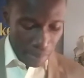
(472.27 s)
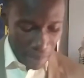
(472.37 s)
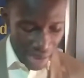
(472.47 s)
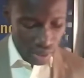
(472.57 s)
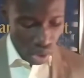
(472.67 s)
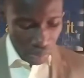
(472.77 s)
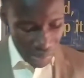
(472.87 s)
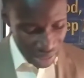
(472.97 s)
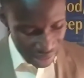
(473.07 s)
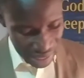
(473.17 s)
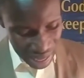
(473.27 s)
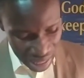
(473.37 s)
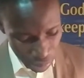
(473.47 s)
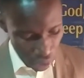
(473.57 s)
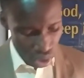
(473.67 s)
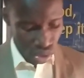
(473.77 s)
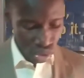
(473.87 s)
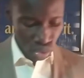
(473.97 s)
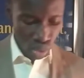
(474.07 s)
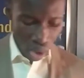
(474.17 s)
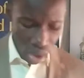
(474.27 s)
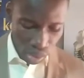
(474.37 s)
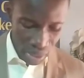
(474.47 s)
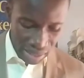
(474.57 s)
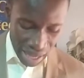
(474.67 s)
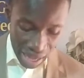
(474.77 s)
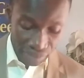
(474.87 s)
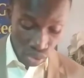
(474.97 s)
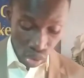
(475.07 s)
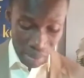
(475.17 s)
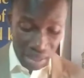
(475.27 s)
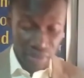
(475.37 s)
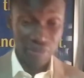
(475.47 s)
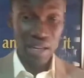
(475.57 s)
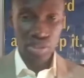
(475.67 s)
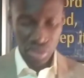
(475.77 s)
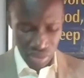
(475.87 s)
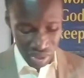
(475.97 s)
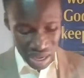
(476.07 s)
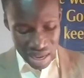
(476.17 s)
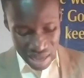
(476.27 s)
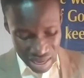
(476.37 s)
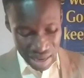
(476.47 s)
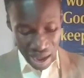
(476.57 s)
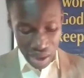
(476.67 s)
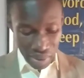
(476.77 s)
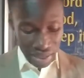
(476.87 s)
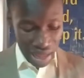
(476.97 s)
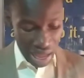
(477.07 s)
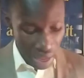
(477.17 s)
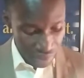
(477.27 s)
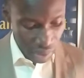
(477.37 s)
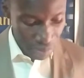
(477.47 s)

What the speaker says: by your mercy, help us to always have sober reflections in our lives,